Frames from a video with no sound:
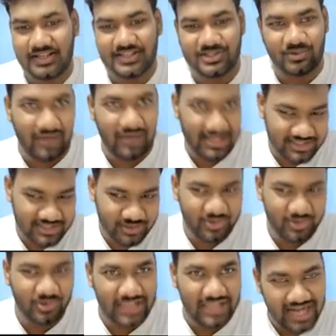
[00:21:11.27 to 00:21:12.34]
So once you
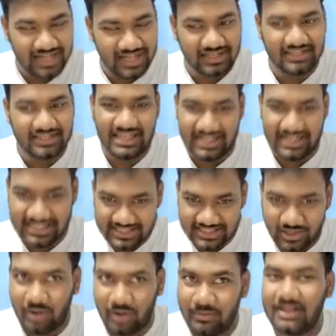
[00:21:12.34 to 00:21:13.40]
do that, then it's a
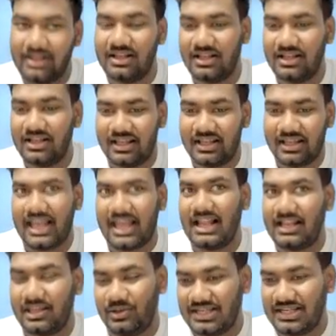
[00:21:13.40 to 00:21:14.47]
normal
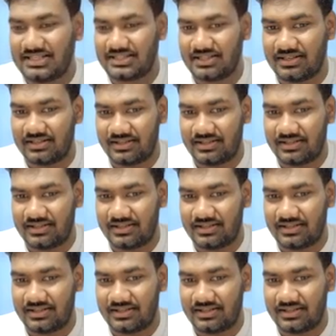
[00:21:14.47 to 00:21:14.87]
calculation.